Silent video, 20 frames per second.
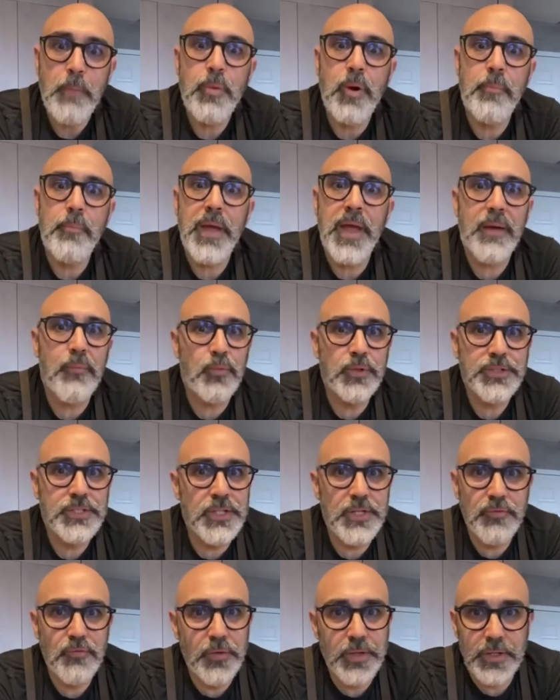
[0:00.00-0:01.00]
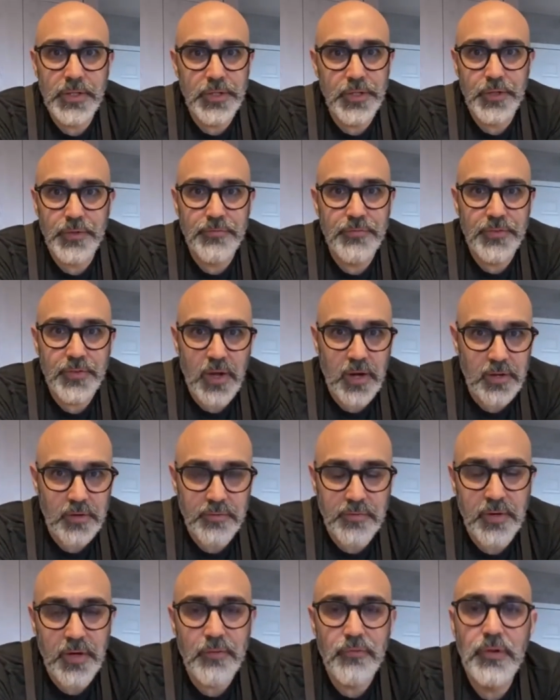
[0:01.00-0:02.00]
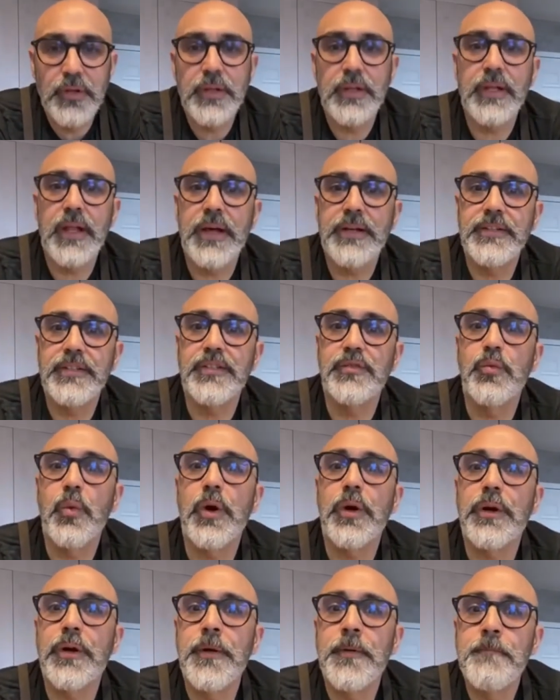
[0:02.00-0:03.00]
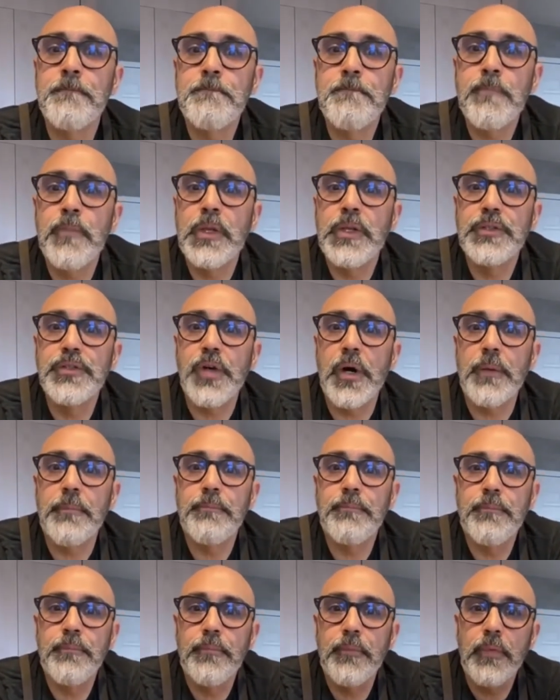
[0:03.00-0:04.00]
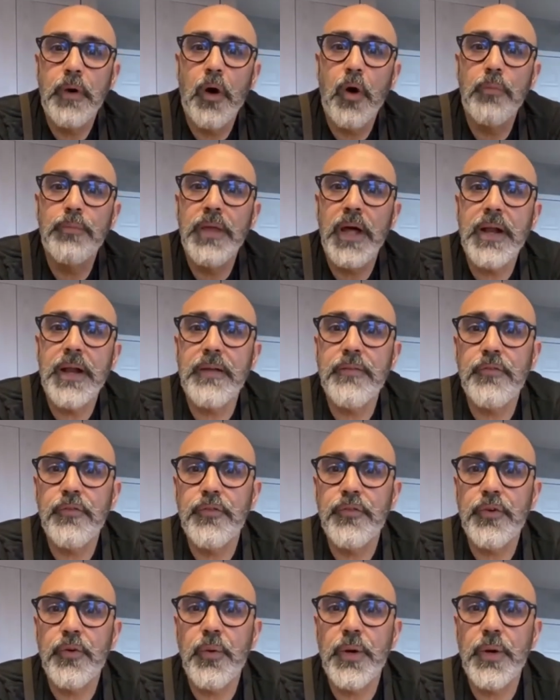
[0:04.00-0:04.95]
But man, was he really a good photographer. I really liked his work. So I hope that answered your